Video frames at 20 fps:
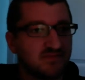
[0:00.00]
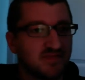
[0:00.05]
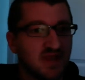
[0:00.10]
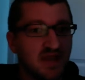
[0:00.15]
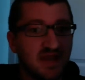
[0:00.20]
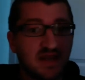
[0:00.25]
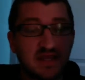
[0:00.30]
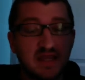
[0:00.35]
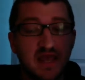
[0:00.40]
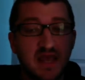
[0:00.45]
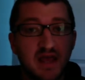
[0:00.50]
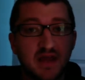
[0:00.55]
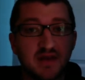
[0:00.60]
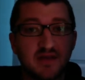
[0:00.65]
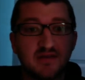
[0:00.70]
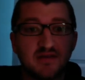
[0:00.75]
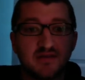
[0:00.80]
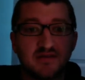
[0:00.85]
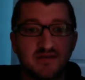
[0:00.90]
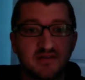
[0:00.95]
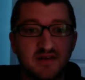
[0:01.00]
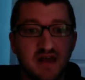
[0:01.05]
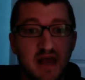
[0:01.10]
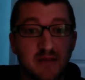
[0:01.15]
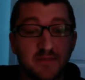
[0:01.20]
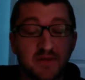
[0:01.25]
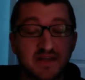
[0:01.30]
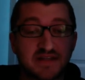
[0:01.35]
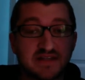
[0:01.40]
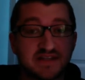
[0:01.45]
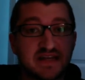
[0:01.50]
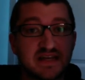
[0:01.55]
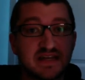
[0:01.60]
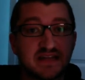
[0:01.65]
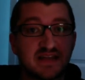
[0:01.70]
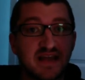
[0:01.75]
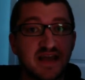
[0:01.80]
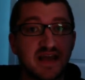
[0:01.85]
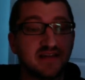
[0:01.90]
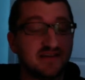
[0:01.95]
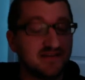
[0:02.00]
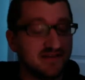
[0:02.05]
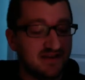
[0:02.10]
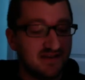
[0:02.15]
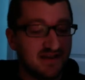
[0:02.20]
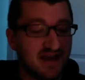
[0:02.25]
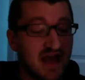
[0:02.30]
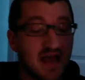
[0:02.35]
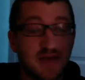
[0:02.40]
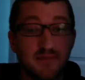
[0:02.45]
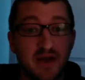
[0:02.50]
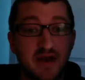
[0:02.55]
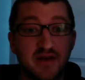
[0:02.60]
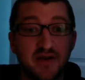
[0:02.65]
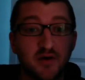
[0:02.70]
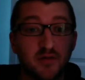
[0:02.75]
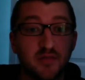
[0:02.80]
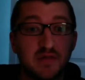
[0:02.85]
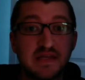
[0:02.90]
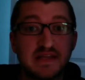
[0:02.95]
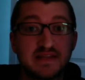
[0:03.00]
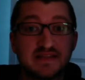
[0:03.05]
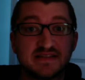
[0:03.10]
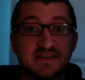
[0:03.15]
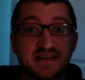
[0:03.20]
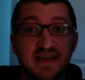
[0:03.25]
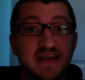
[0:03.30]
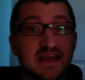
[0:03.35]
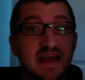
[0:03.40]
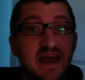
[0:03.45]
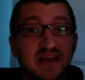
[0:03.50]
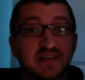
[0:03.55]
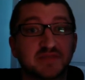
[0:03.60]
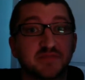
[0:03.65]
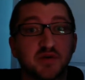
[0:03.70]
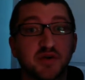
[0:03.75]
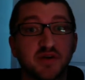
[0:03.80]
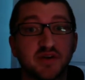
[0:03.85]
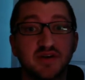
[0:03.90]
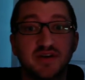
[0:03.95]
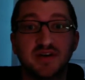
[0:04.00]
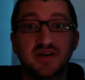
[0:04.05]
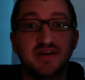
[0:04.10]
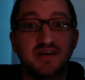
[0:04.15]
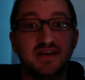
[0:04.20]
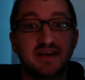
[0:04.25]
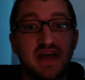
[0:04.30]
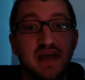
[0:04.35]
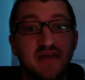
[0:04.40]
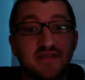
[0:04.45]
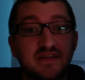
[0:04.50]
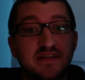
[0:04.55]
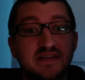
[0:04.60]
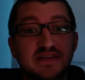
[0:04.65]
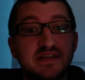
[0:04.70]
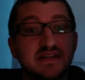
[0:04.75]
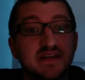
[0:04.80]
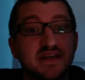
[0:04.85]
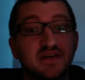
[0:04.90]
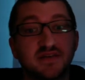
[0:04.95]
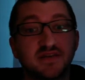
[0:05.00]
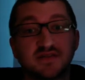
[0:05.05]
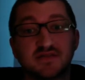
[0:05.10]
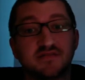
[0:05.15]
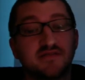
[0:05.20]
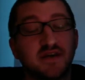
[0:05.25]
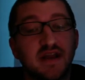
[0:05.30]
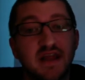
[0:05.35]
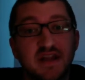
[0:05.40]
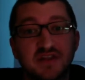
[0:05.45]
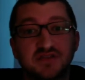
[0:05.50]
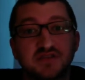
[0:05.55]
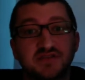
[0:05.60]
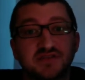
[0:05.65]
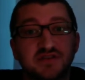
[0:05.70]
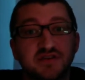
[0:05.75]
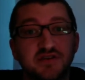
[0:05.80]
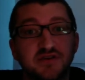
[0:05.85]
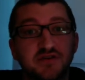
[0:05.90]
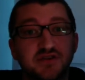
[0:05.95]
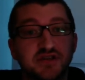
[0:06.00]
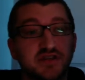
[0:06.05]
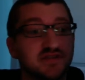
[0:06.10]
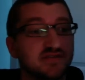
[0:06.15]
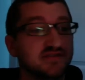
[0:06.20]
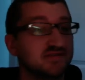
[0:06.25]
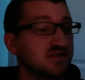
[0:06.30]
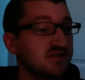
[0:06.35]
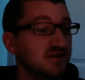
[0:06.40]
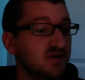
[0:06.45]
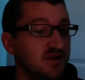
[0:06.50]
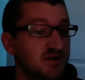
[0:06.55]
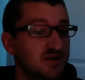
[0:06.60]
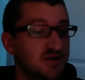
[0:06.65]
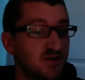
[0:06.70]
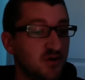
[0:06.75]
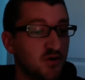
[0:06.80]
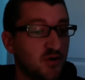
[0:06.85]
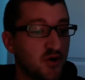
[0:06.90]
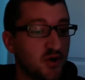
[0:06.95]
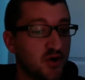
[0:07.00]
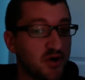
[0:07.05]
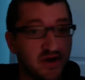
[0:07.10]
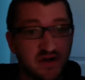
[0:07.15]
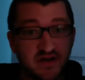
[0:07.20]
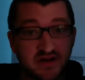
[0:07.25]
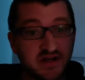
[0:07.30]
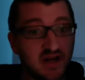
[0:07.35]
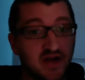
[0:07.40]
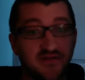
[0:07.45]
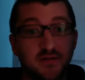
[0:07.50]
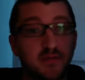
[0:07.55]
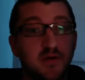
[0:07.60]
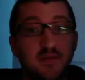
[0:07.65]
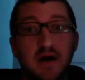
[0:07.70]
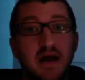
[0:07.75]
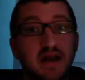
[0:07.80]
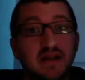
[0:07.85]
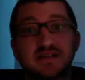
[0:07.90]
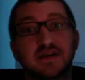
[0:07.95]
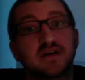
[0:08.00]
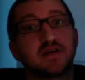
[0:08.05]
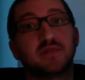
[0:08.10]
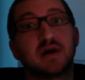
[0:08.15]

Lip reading: And again, I'm going to state that I am by no means an expert at the details of financial institutions or government monetary